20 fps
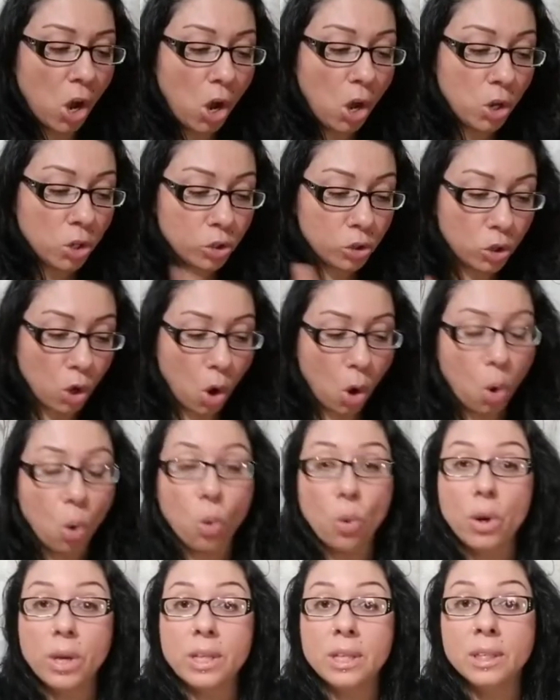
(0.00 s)

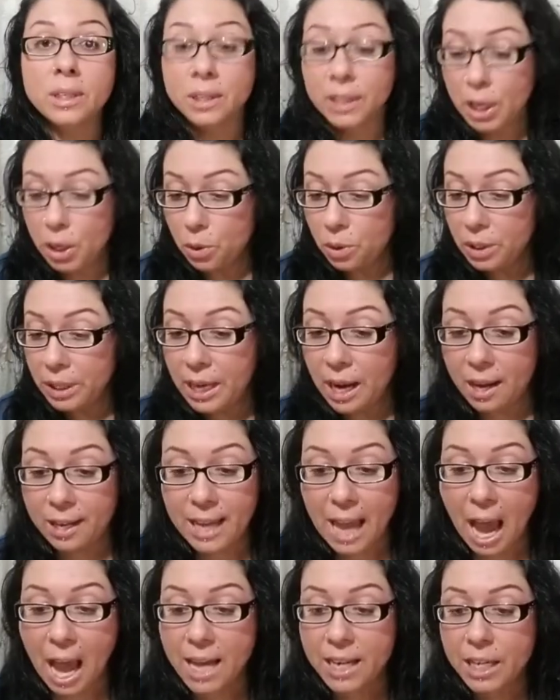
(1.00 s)
So literally,
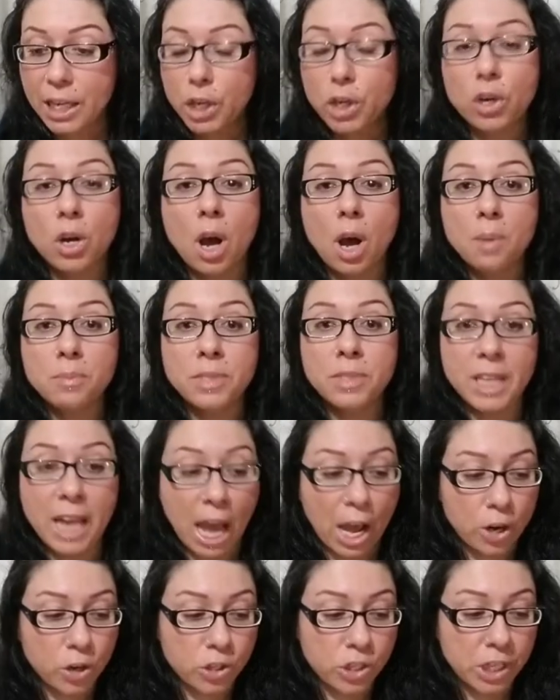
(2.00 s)
again, here comes the
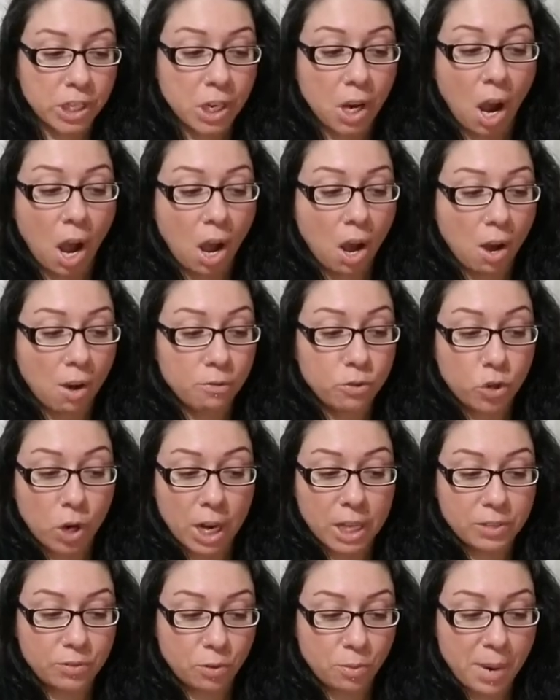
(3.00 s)
energy of
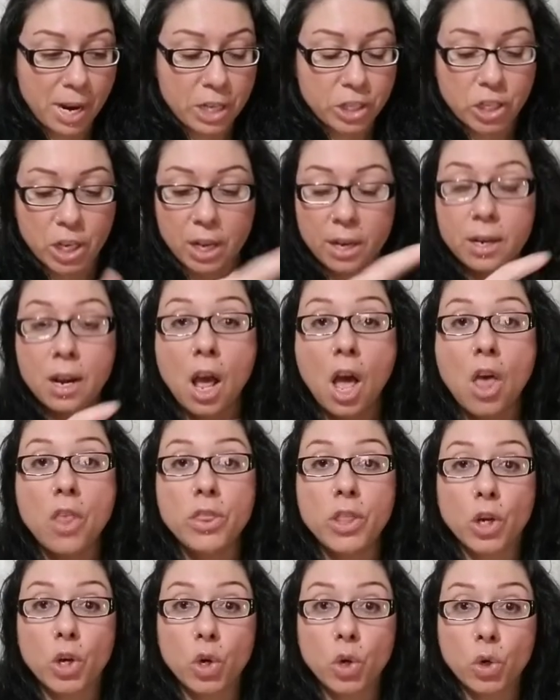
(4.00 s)
transformation,
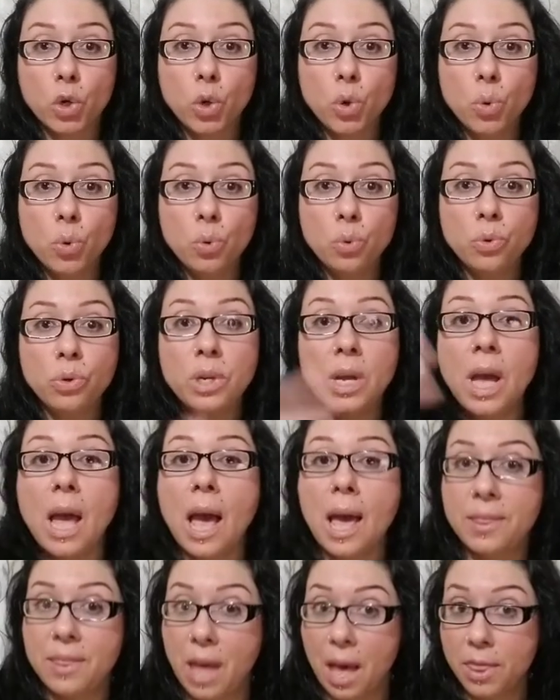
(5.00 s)
the cocoon,
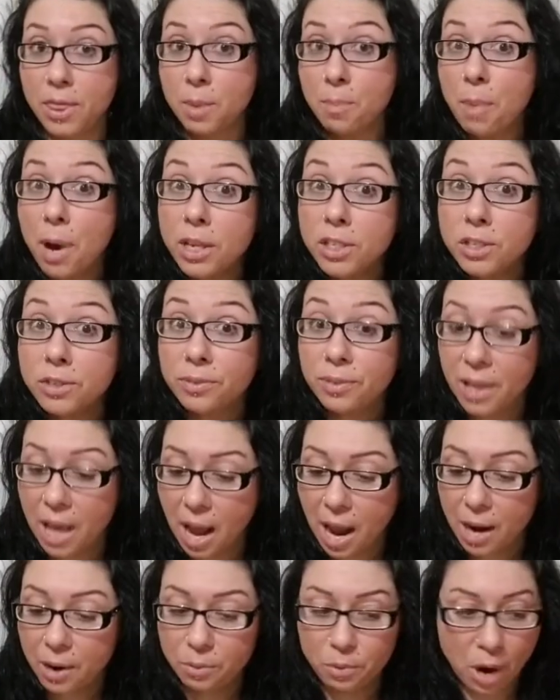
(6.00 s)
and then the
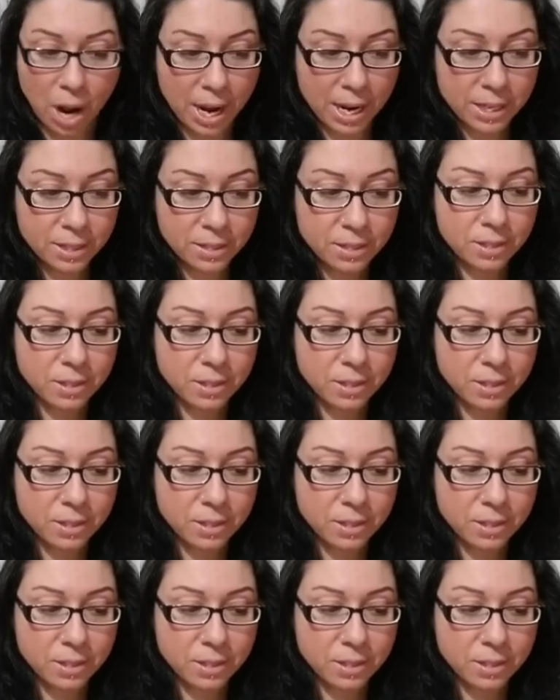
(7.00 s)
butterfly, right?